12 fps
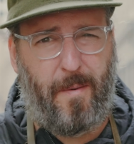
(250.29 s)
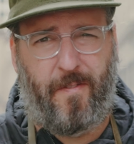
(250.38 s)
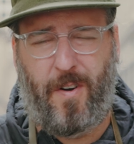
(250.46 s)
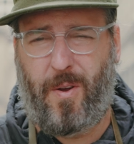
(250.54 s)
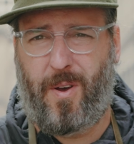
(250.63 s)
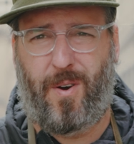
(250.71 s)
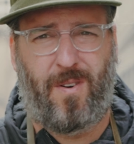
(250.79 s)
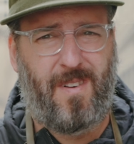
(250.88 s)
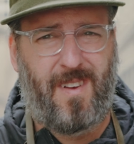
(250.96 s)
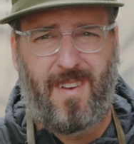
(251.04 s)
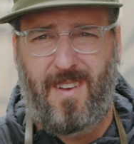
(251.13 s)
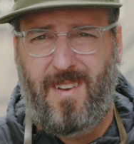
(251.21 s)
a photo.
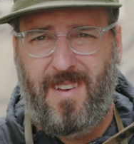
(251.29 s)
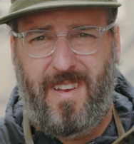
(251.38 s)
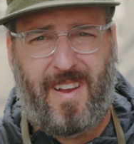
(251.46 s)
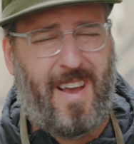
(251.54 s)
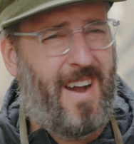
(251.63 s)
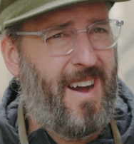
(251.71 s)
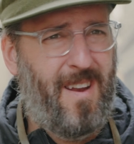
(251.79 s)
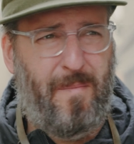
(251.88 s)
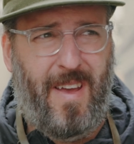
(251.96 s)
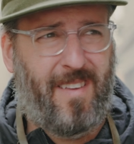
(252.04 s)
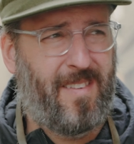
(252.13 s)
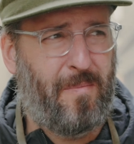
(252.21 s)
Kind of
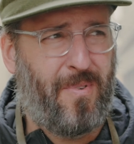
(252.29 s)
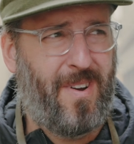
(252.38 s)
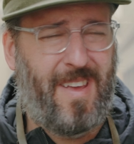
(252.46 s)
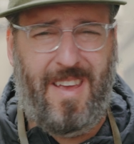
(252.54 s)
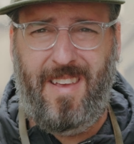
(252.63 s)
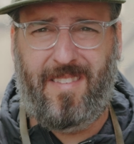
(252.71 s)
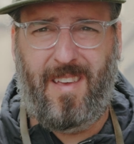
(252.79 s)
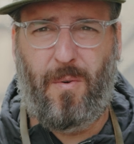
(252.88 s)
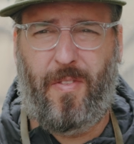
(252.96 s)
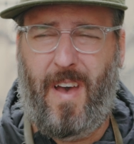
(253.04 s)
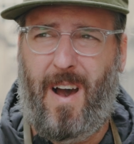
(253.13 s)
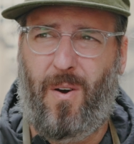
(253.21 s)
makes it pretty easy
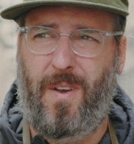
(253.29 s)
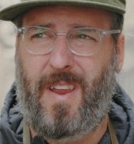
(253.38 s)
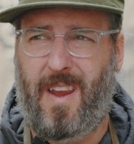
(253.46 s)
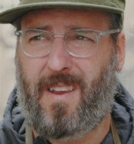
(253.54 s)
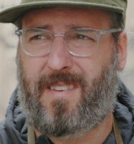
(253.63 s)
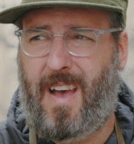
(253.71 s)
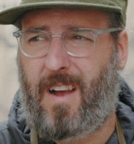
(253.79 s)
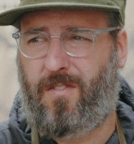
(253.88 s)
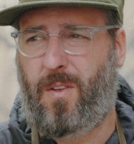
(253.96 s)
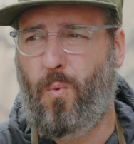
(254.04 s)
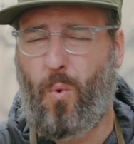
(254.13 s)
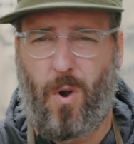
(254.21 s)
without needing to
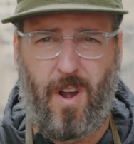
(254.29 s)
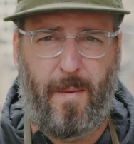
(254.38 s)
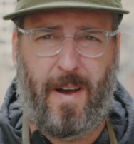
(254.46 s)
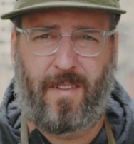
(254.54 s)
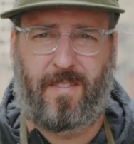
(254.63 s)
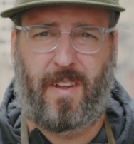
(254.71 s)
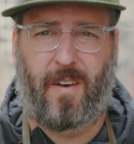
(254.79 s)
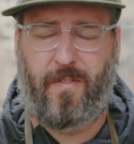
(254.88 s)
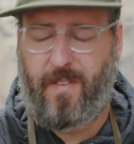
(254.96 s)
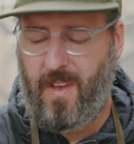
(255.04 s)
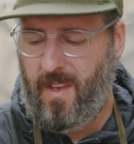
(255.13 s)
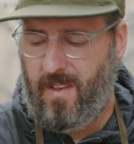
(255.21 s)
actually worry about stuff.
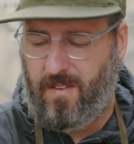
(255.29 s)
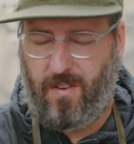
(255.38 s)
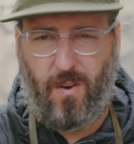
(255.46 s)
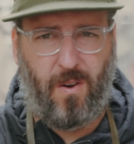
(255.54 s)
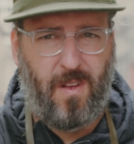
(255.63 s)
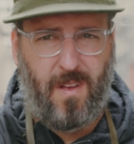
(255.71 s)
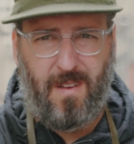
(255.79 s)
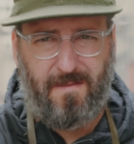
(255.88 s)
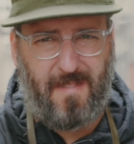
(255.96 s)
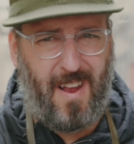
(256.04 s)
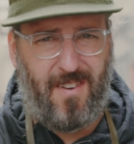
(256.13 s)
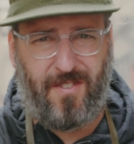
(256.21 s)
So
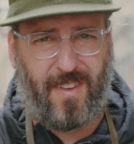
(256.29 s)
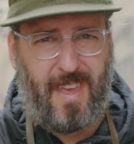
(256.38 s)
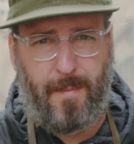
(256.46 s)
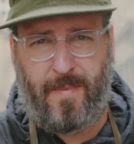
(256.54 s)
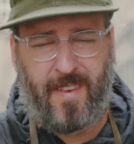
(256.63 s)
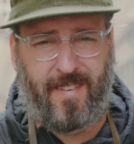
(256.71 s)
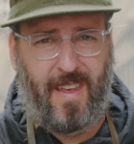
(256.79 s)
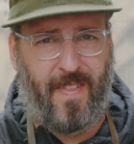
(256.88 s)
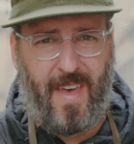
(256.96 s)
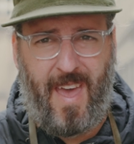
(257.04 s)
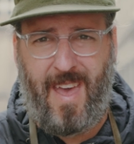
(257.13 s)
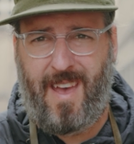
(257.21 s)
kind of just keep this in
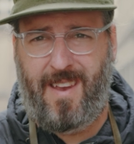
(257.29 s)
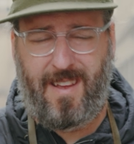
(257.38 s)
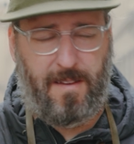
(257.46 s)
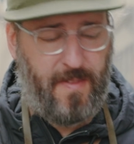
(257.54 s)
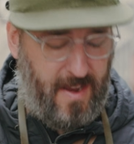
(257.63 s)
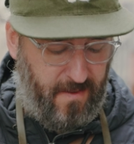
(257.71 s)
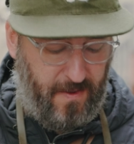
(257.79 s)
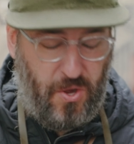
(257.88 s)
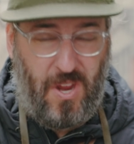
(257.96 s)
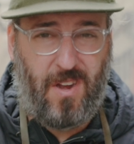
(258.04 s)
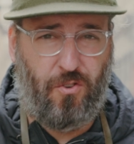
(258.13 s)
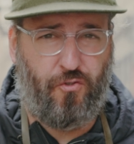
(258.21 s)
the hand, and then if you
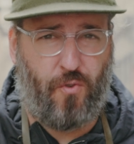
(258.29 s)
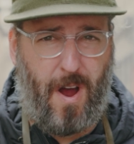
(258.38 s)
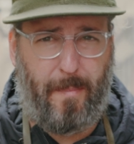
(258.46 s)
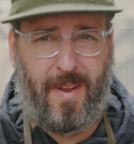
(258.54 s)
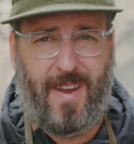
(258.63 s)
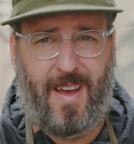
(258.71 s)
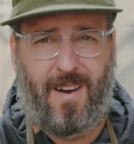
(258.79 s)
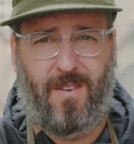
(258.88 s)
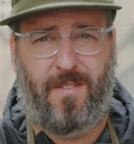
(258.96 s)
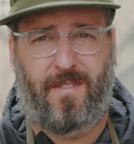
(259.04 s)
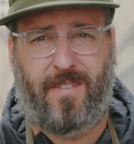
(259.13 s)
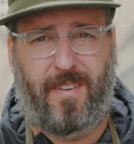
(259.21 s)
need to drop it
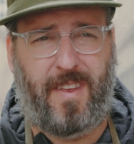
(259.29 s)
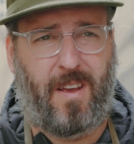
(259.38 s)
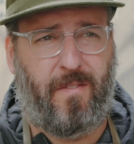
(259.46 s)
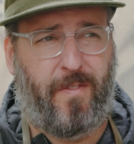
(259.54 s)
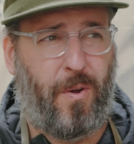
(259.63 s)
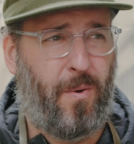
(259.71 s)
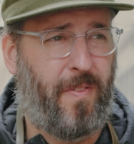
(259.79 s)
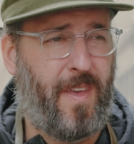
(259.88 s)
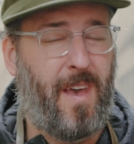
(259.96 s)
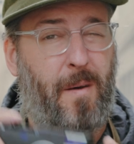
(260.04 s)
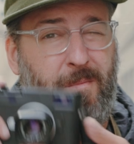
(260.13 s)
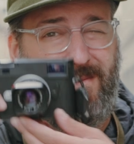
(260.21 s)
down to take a photo with
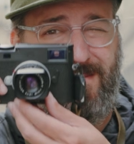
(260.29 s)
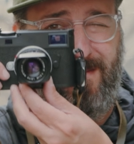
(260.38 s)
the M,